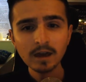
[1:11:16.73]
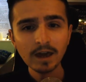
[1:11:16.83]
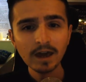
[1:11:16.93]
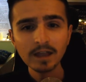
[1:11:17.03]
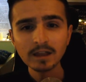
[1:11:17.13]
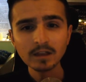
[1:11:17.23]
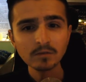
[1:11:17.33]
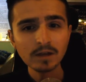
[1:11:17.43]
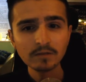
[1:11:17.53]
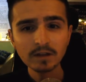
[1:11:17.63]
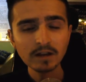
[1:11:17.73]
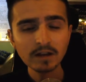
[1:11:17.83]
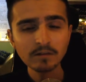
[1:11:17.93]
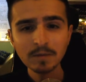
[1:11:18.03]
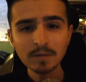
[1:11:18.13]
And I don't want to have to clear up
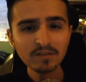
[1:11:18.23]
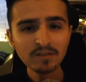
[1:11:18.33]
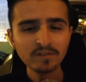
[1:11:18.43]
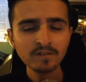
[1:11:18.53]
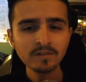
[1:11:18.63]
the mess.